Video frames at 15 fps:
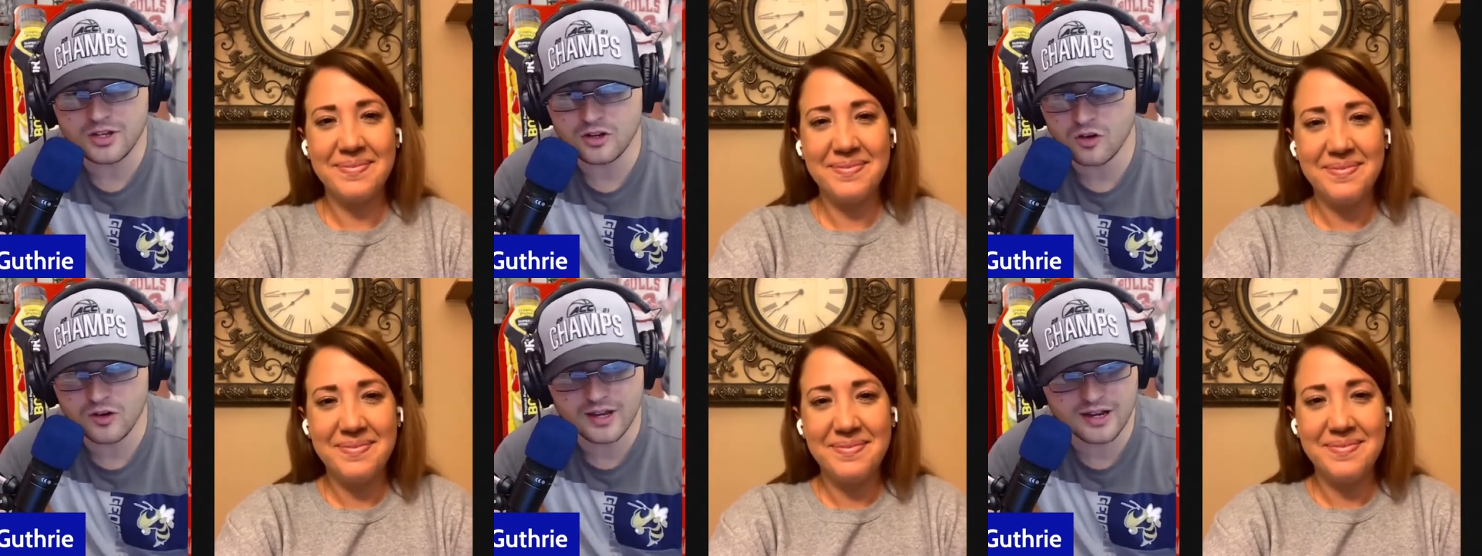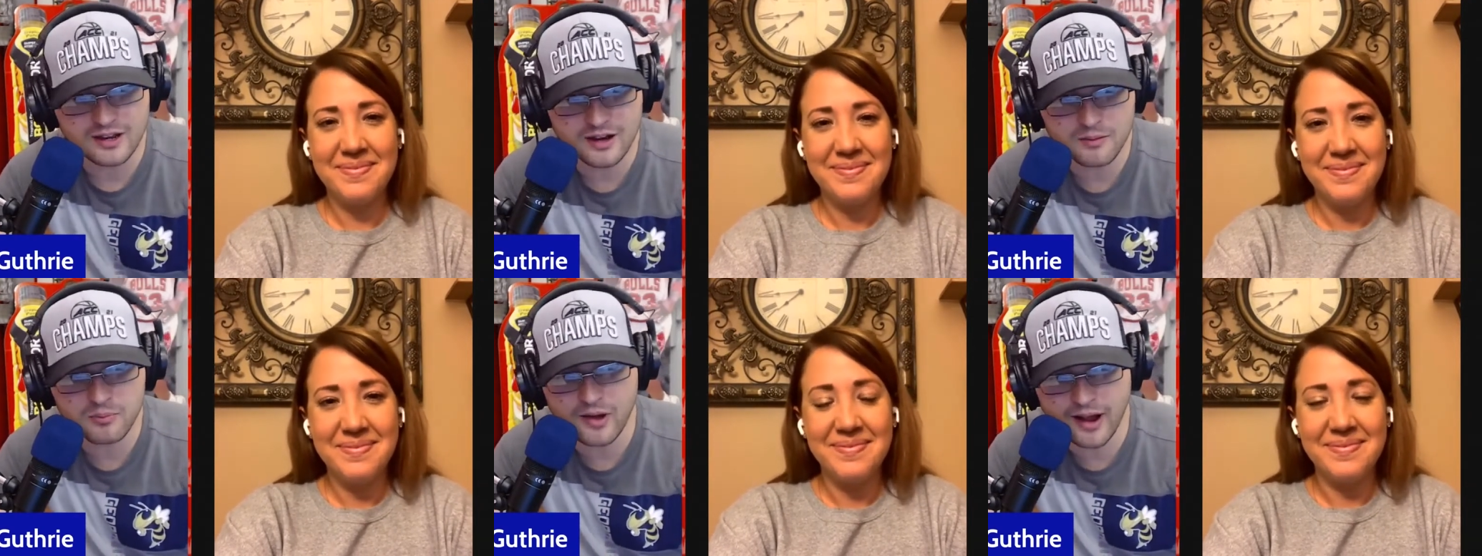Speaker 1: you don't get a
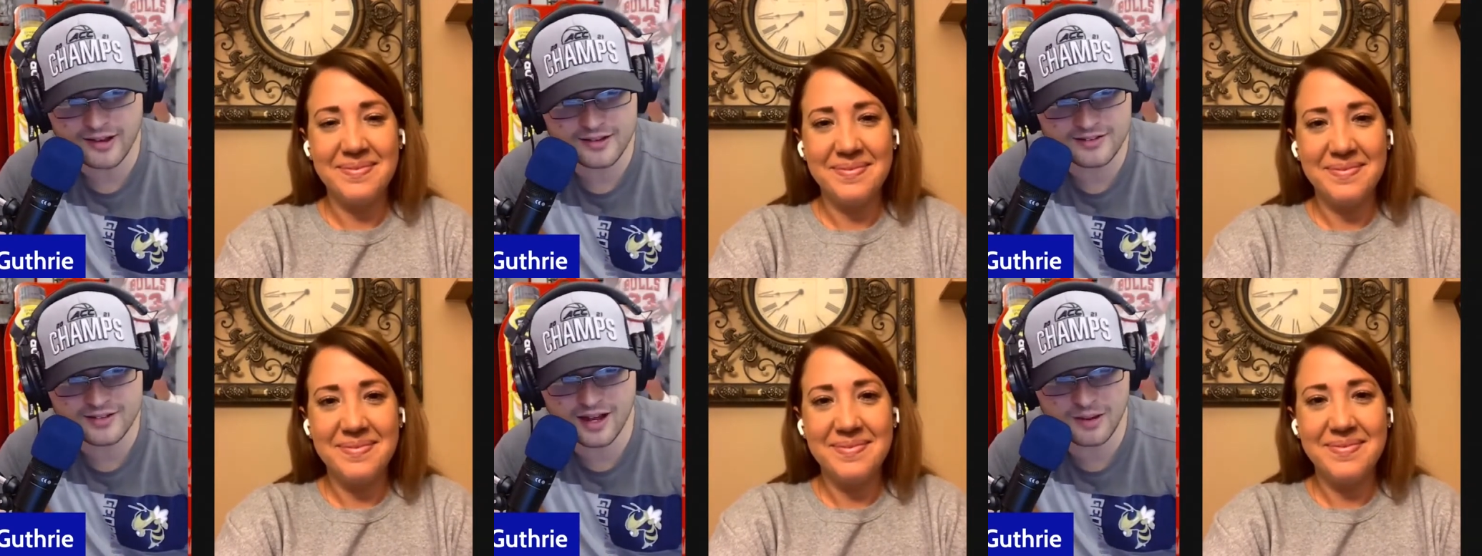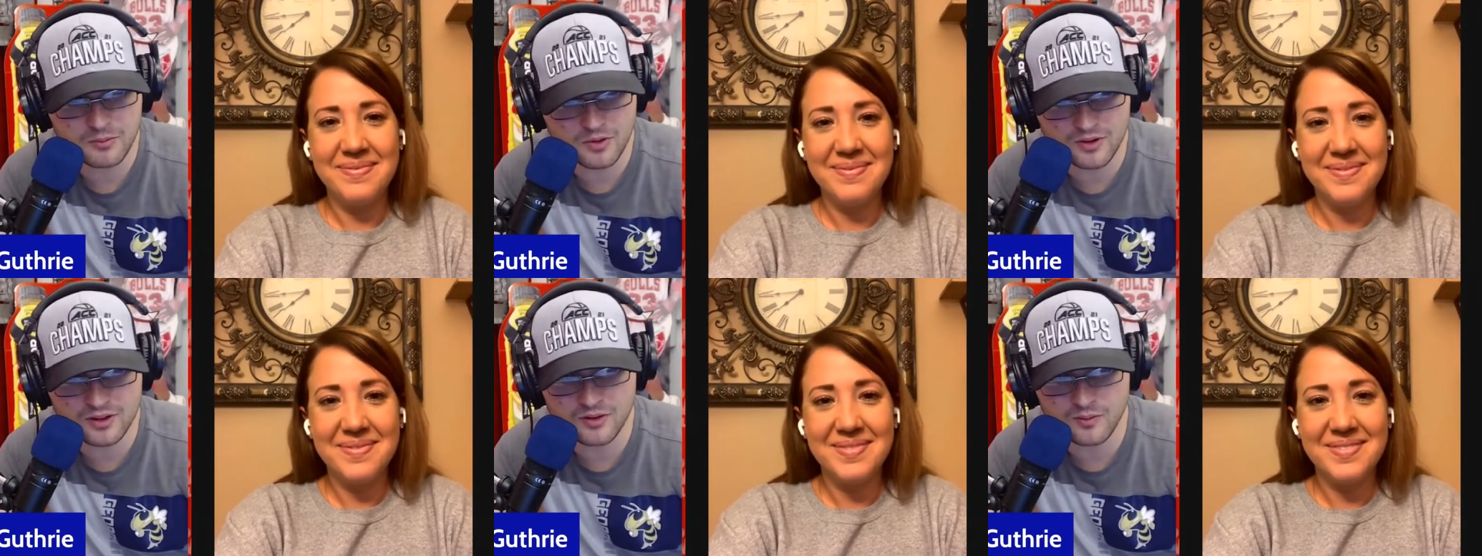lot of practice time
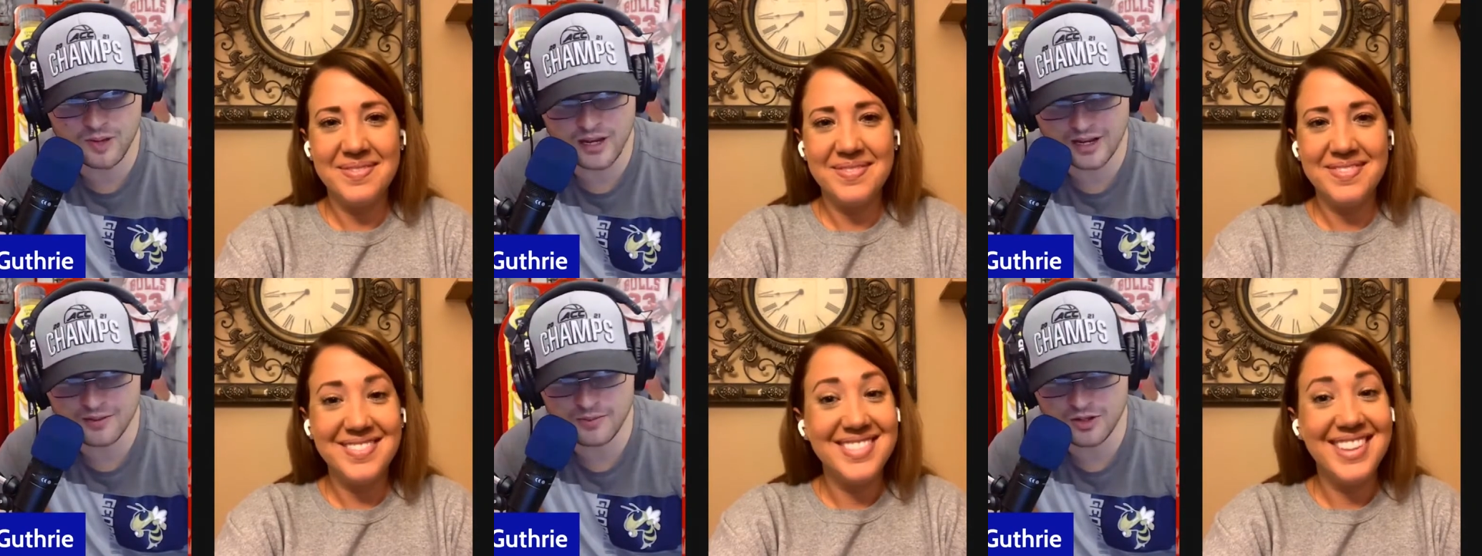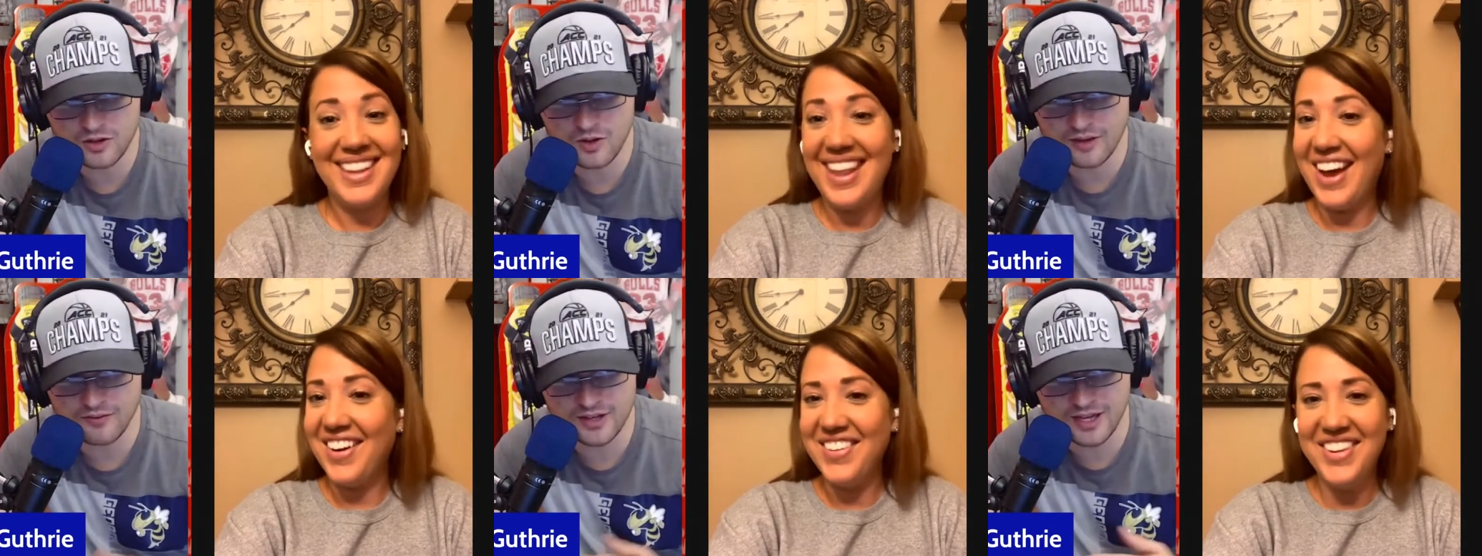during the week. I mean,
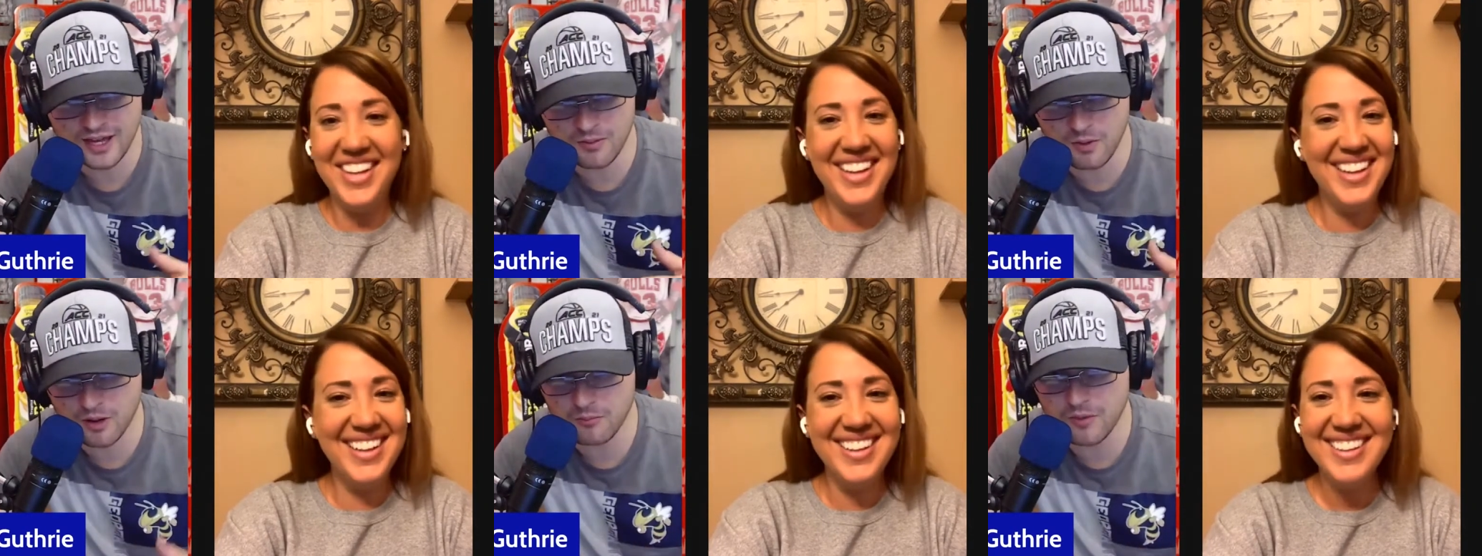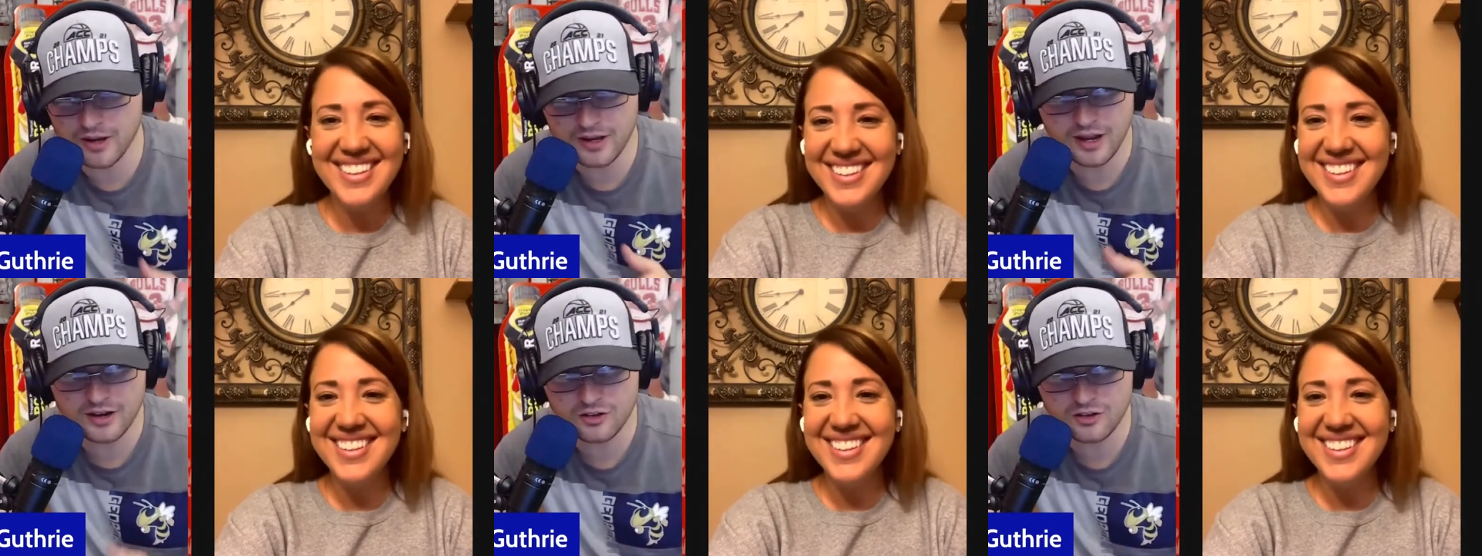you have no. a game on Monday,